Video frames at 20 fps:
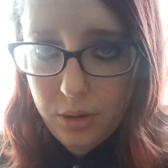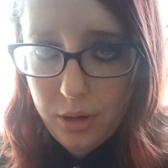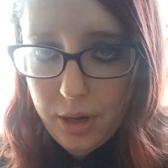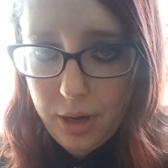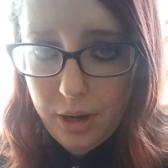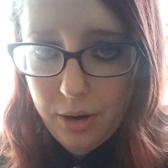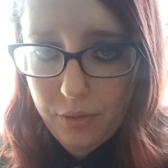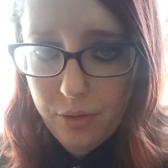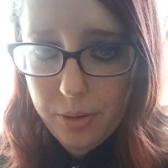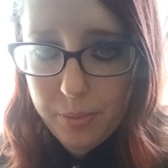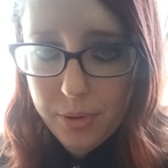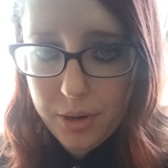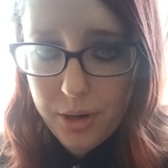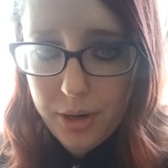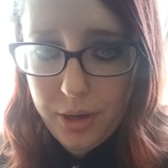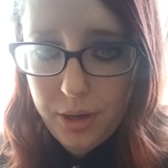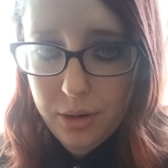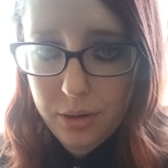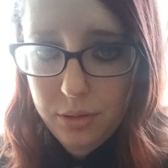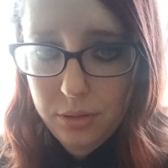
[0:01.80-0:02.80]
Hey
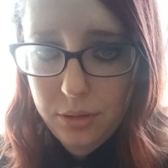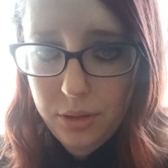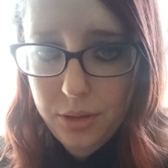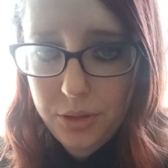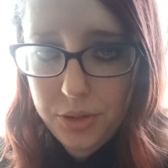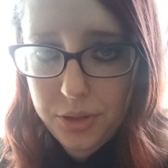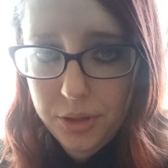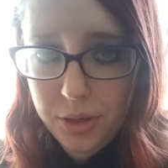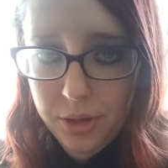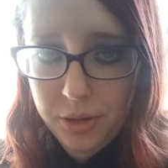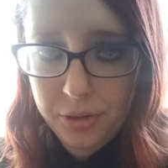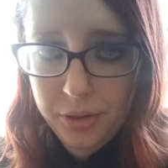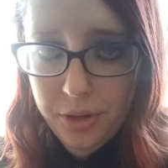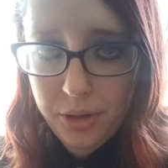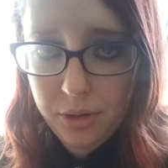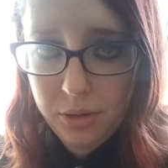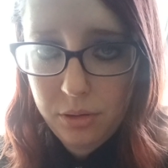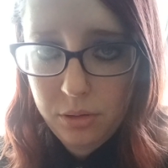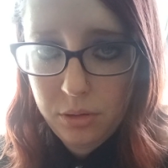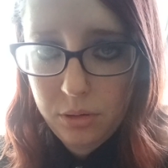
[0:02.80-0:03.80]
everybody, it's
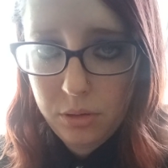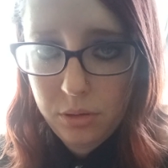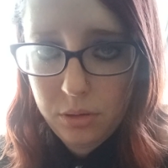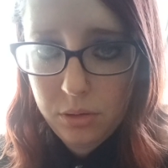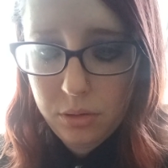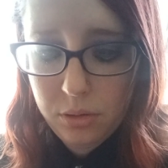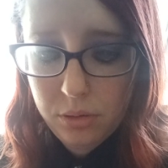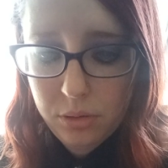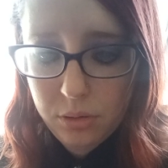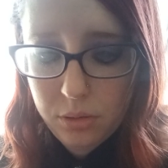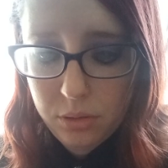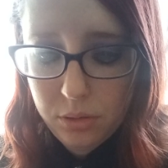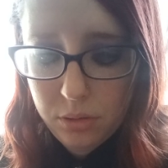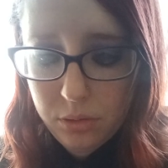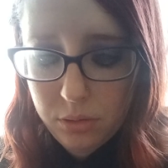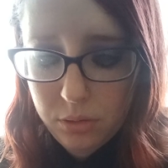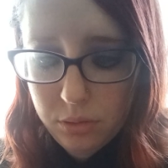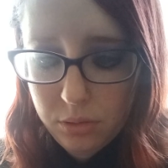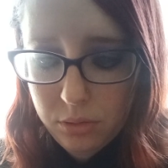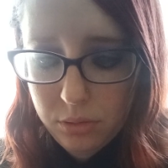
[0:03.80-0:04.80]
Skully.
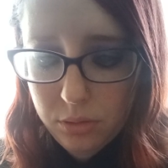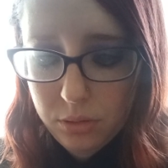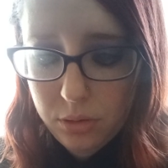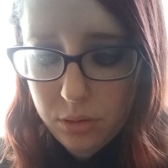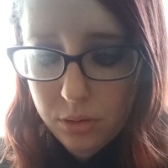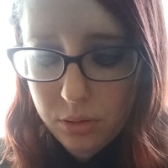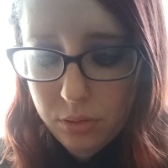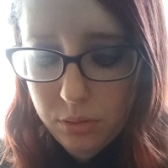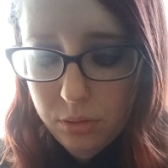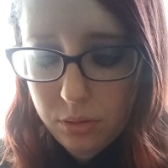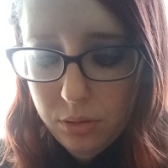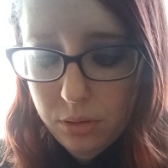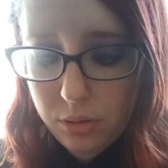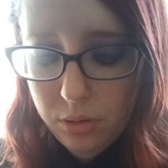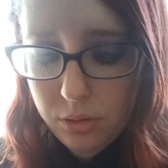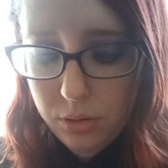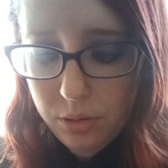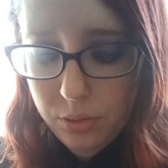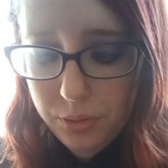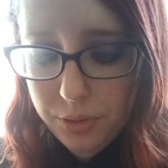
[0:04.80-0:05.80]
So,
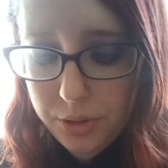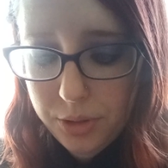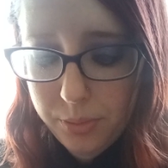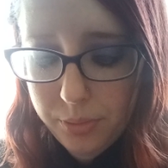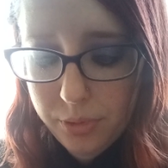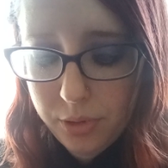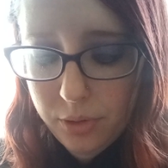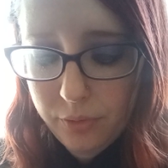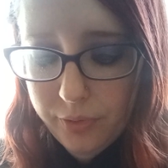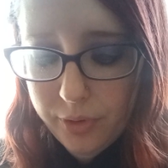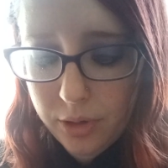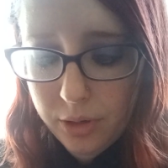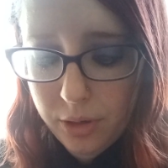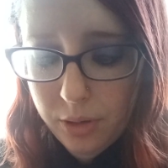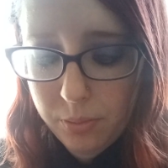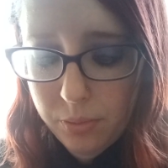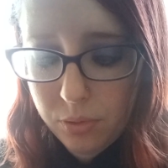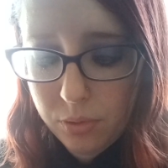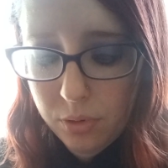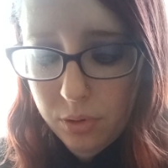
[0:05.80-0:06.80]
there was something very
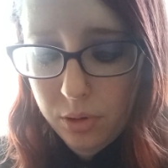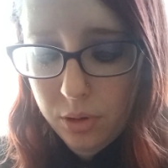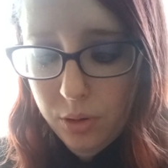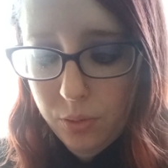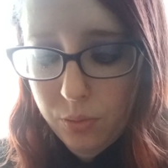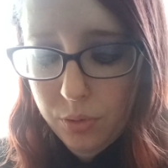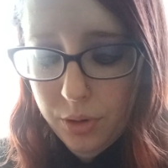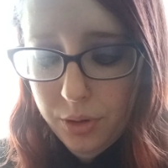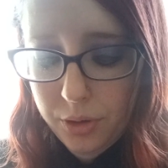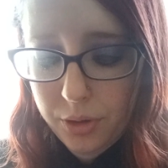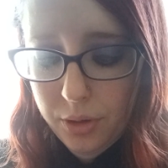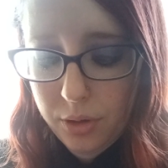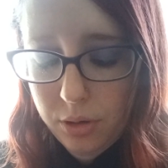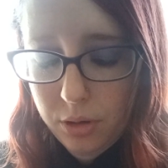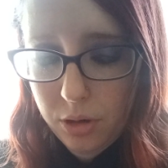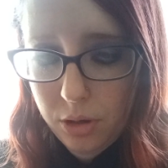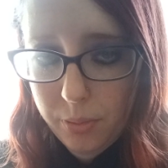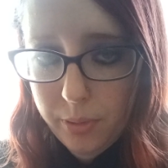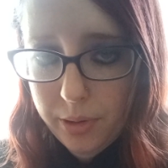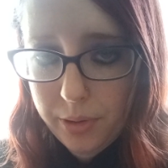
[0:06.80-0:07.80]
important I wanted to
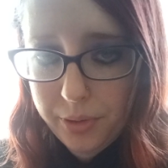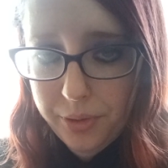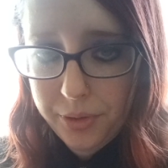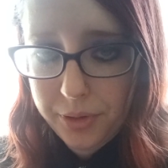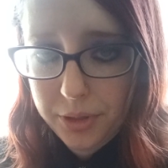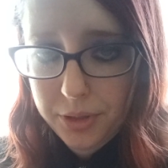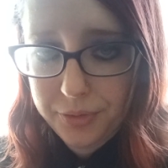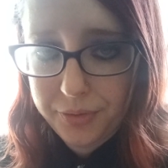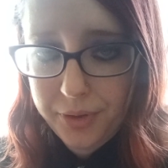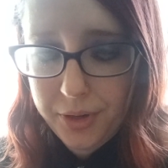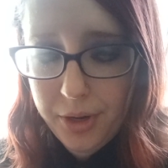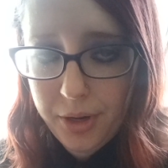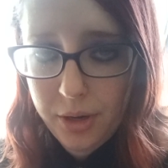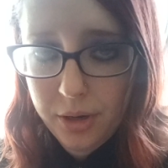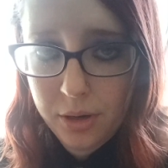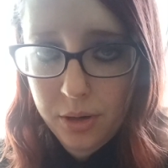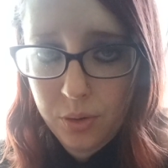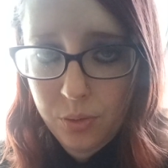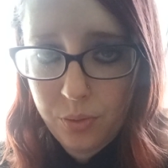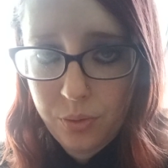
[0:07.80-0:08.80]
talk about in this
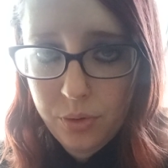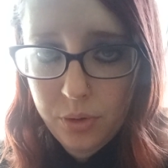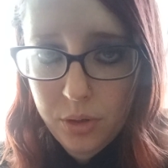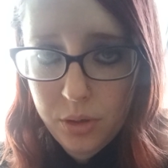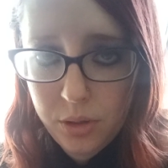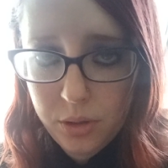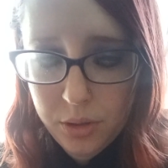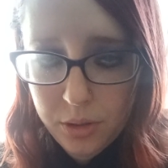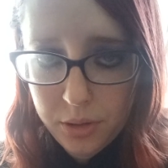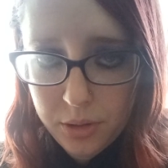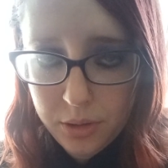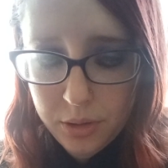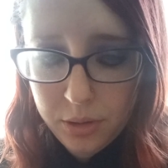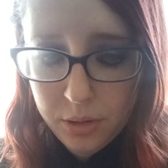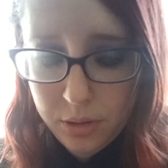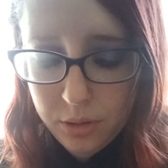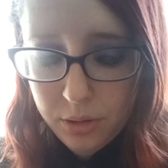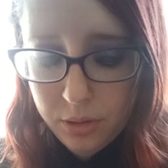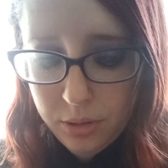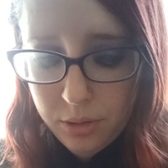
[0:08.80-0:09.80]
video.
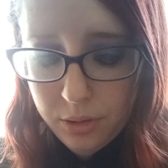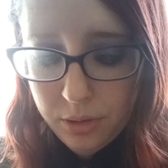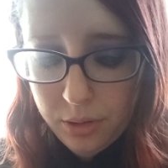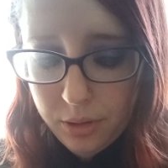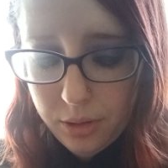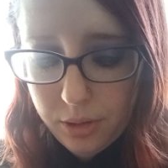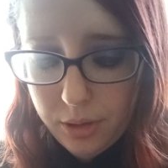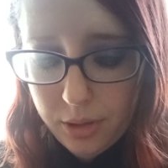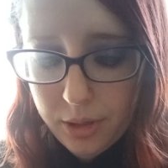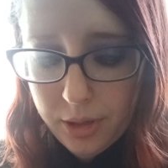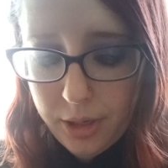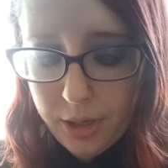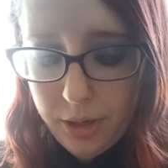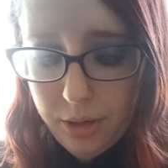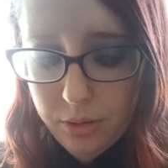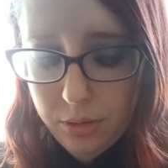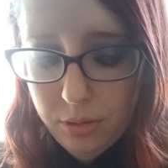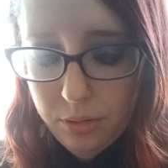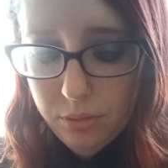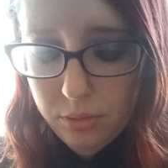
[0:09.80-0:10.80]

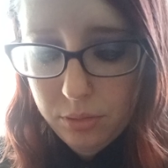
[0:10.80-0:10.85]
I...